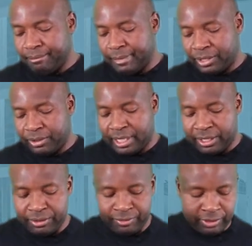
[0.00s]
make sure
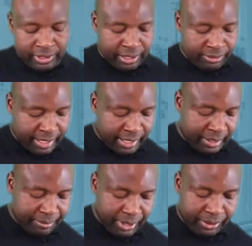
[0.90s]
that you've got it ready,
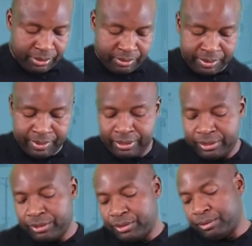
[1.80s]
because what we're
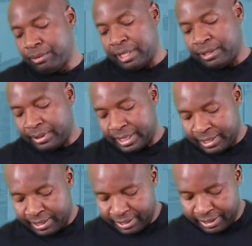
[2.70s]
going to do, as you
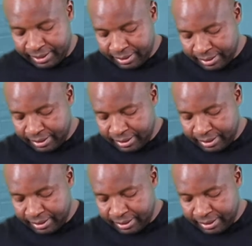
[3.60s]
can see,